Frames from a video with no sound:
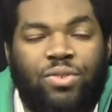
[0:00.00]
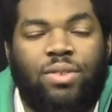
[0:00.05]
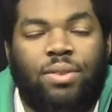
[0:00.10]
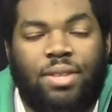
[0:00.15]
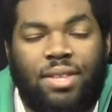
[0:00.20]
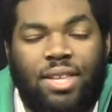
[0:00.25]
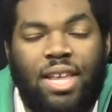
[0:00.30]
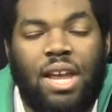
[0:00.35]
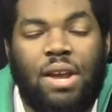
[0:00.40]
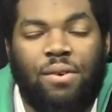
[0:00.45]

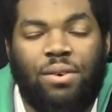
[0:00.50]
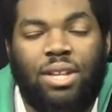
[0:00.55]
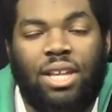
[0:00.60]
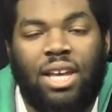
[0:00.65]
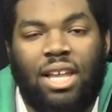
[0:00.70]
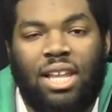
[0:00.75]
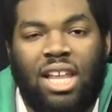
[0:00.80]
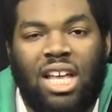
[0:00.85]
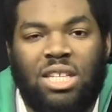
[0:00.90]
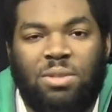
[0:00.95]

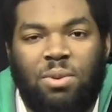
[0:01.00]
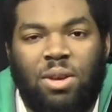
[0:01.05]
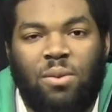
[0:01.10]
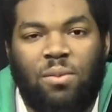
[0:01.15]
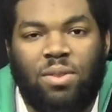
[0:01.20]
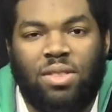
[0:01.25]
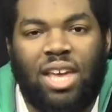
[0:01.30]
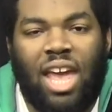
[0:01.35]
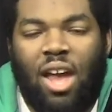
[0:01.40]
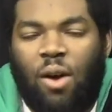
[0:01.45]
secretly a lesbian
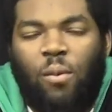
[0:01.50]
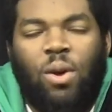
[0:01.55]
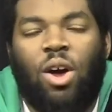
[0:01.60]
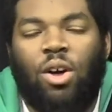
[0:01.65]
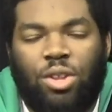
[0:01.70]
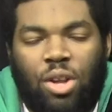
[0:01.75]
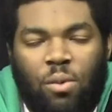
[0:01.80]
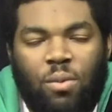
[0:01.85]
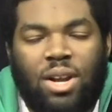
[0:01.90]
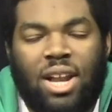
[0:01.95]
with Gail. We
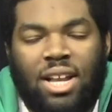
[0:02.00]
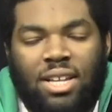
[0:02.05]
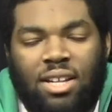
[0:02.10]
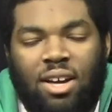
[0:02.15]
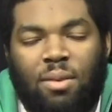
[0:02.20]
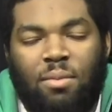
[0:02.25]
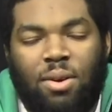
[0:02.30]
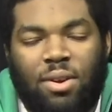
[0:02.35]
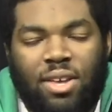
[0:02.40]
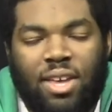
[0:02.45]
all know we're not
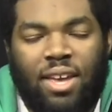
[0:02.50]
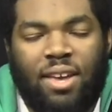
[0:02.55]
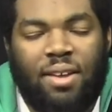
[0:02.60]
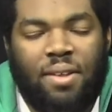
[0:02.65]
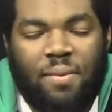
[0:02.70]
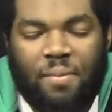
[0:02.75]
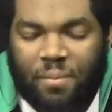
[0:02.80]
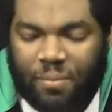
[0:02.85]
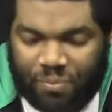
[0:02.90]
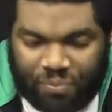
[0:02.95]
dumb,
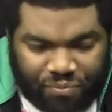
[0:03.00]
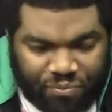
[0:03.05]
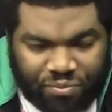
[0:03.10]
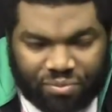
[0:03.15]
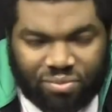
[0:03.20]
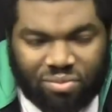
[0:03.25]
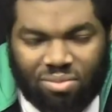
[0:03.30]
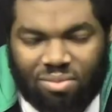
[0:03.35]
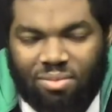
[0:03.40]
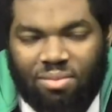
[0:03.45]
okay?
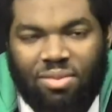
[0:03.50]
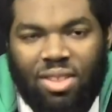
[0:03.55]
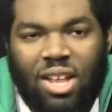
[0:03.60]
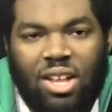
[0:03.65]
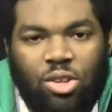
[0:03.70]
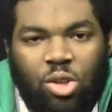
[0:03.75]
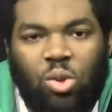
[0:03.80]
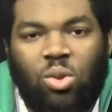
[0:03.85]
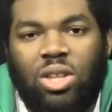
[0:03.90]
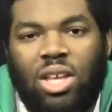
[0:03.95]

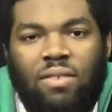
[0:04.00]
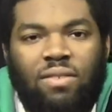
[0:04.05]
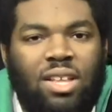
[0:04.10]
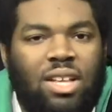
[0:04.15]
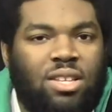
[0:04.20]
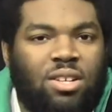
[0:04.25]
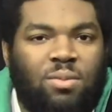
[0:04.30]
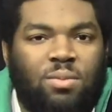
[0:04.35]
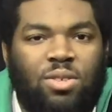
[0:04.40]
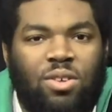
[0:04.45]
So leave
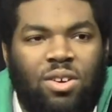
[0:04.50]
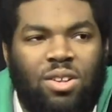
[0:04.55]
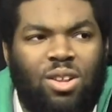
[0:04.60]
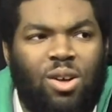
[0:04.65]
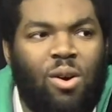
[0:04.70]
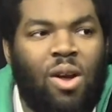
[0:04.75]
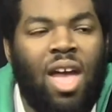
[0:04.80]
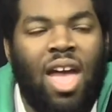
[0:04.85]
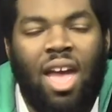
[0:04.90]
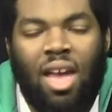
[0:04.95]
Lance Armstrong
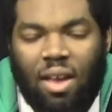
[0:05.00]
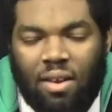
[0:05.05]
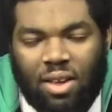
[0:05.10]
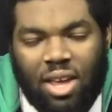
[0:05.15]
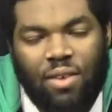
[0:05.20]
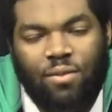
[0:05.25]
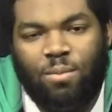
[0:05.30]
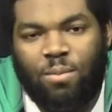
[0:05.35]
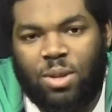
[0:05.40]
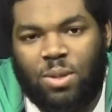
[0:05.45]
alone and
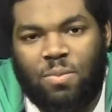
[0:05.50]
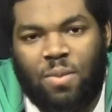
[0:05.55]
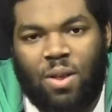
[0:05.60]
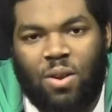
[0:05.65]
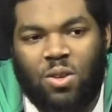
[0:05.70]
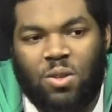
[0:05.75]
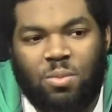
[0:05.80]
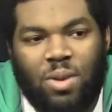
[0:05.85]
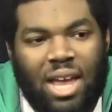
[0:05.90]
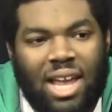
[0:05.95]
give him his
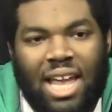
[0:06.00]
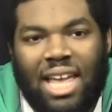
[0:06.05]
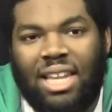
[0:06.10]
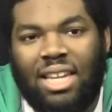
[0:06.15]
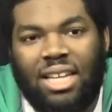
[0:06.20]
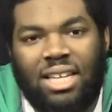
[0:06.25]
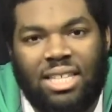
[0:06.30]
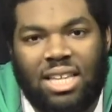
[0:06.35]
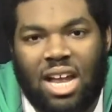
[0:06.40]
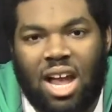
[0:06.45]
medals back. At
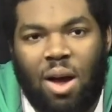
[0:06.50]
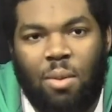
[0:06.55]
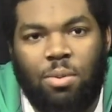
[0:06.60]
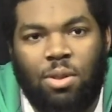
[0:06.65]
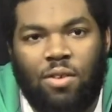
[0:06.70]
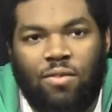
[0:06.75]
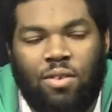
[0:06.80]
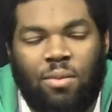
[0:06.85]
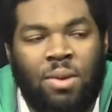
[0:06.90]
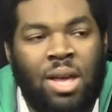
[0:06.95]
least a
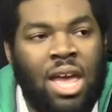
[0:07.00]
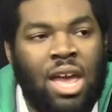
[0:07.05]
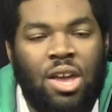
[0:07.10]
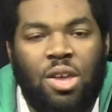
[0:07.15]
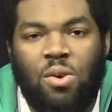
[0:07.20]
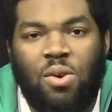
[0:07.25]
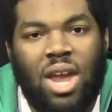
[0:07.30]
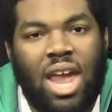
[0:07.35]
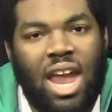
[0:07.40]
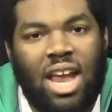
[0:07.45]
couple of them.
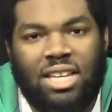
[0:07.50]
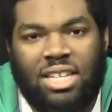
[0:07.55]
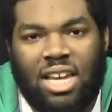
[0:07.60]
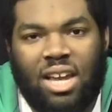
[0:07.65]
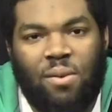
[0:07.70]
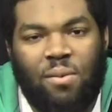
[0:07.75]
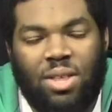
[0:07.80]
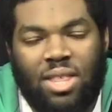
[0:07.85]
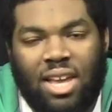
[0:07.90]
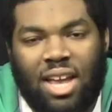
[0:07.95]
You can't
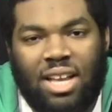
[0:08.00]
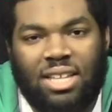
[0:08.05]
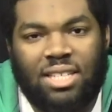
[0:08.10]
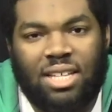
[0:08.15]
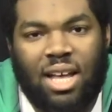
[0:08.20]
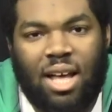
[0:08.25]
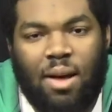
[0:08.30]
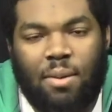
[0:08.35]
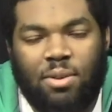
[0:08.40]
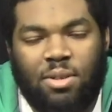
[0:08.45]
take away the guy's
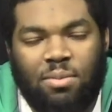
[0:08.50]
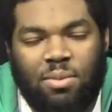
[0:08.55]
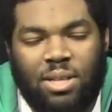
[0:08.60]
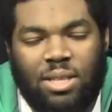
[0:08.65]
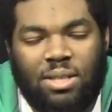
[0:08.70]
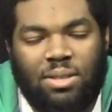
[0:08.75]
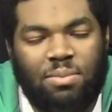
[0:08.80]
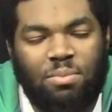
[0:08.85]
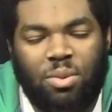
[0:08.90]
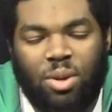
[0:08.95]

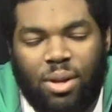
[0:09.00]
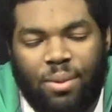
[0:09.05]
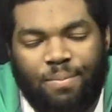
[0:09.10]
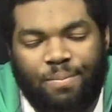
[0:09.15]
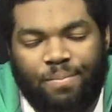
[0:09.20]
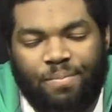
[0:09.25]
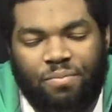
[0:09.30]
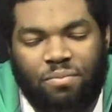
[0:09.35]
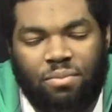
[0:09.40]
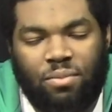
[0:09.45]
accomplishments, but